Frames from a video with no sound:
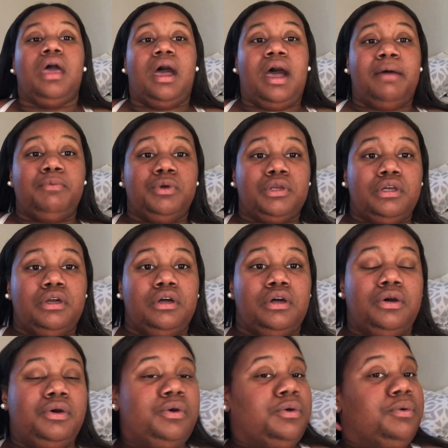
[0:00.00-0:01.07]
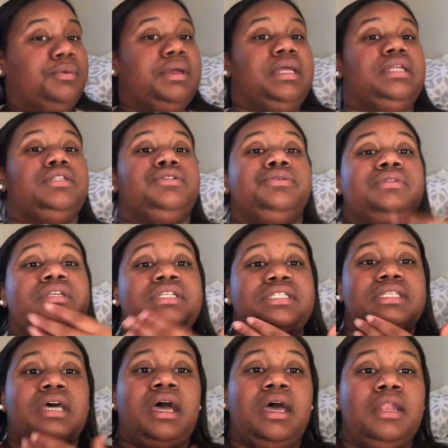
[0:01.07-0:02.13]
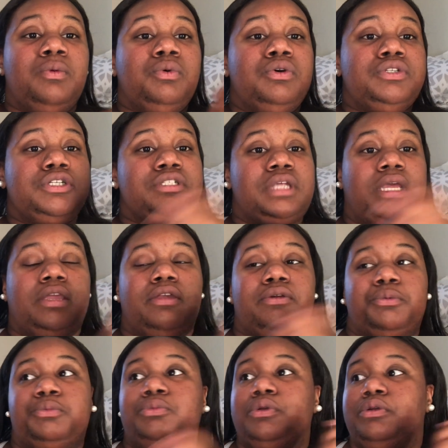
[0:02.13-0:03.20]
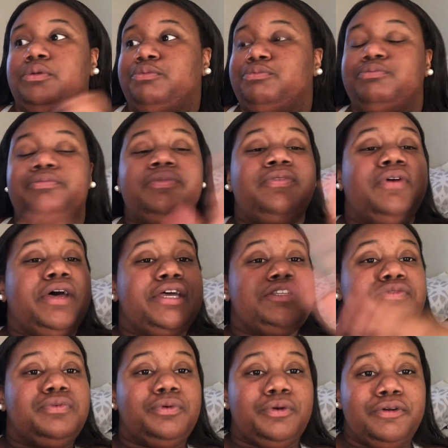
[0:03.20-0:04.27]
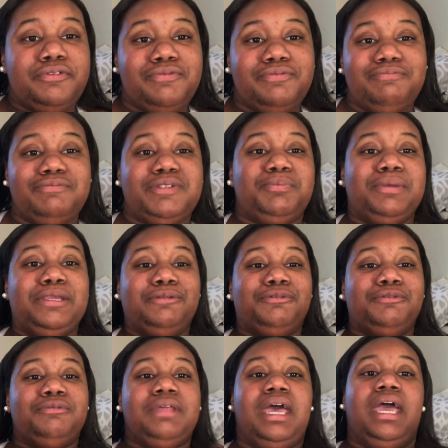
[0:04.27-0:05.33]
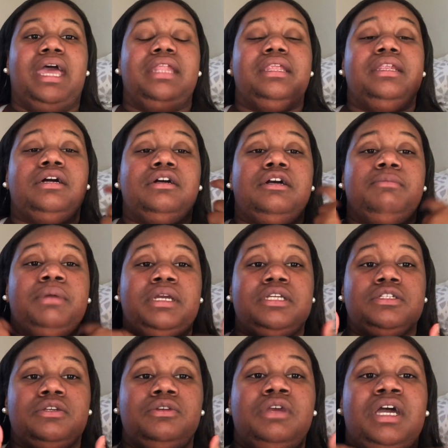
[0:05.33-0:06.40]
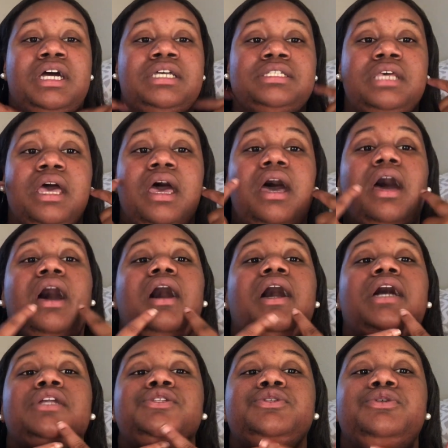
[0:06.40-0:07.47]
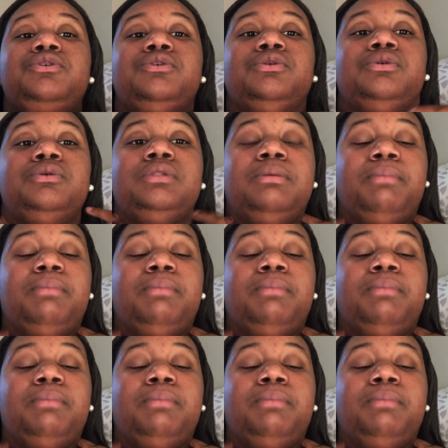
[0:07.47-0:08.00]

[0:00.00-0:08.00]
I'm gonna go and do this side, and we'll just like fast forward, speed through that, and then I'll come back and show you guys how I do the